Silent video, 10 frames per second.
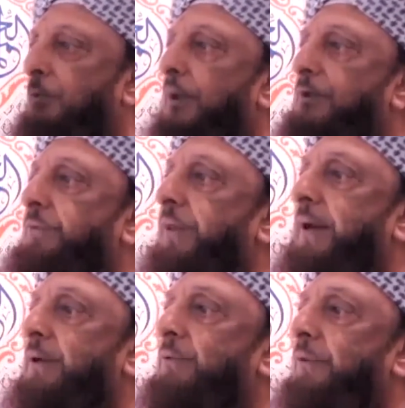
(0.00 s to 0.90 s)
with which
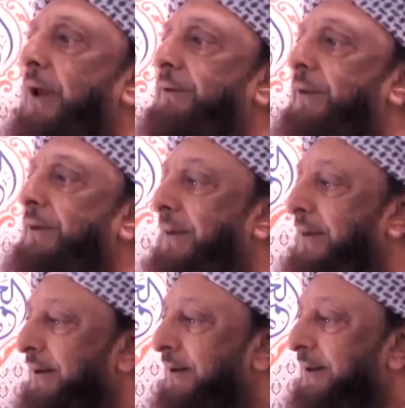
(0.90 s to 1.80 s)
they can threaten
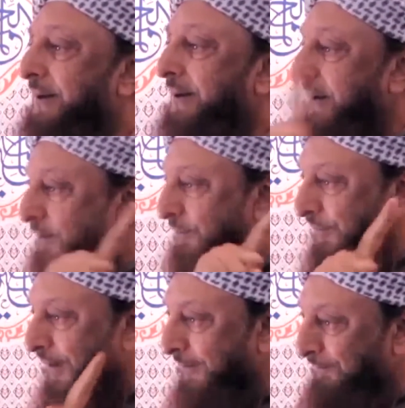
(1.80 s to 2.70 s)

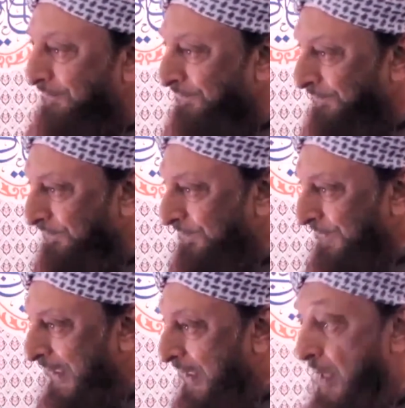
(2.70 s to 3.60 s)
Israel.
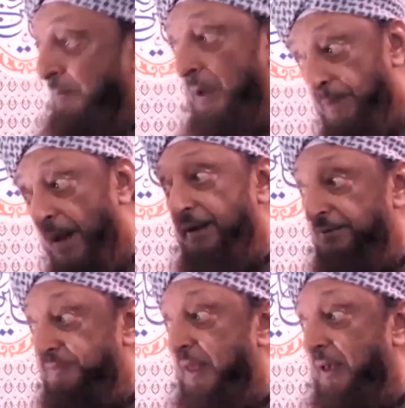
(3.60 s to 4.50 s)
But
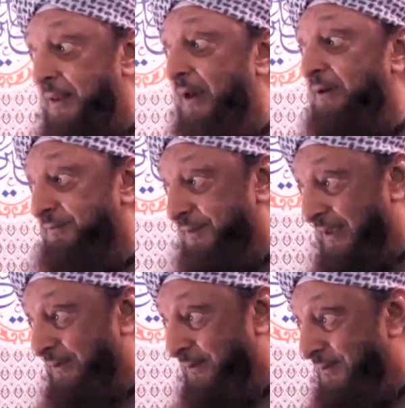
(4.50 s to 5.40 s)
Pakistan has
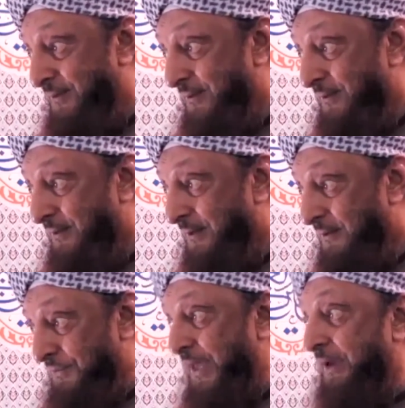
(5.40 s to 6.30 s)
that,
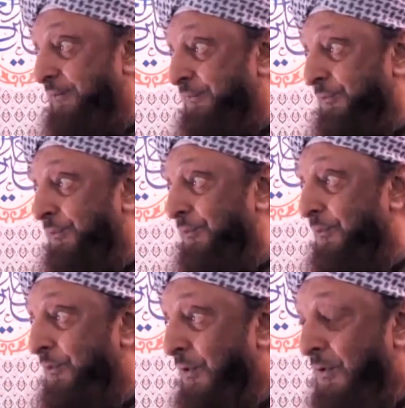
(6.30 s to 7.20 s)
thanks
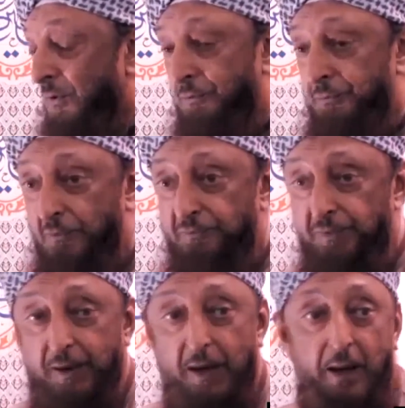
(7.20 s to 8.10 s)
to
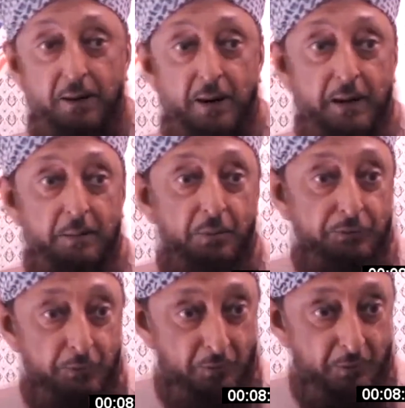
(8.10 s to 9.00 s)
Zulfikar Ali
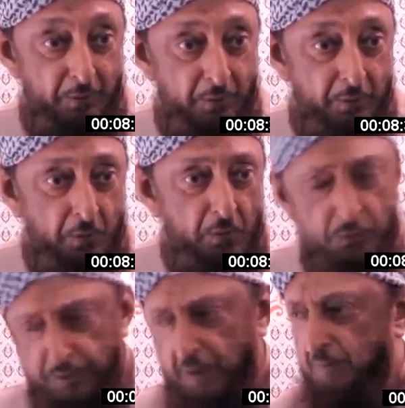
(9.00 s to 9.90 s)
Bhutto,
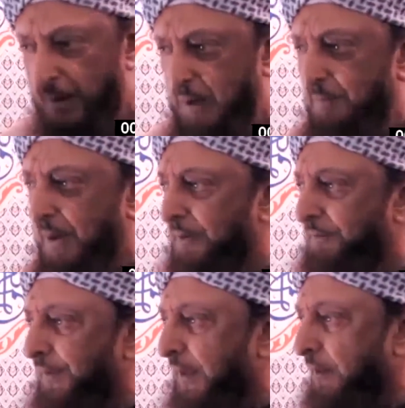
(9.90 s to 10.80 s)
who did many
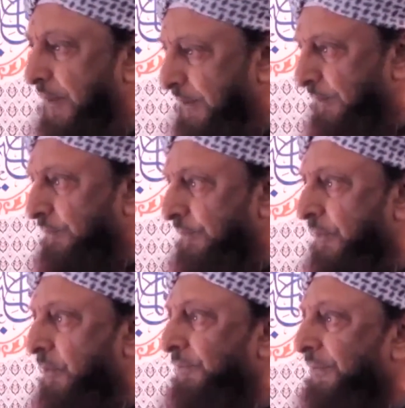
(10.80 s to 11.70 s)
bad things, but this
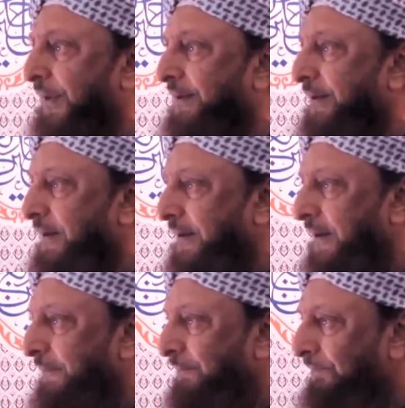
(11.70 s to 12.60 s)
was a good thing that he
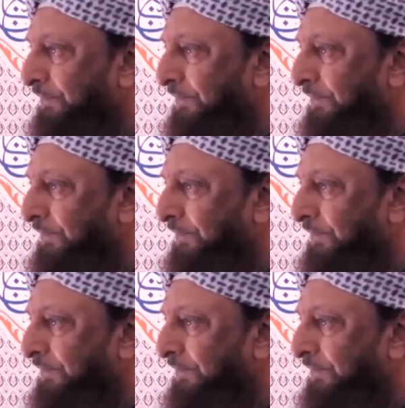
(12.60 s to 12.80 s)
did.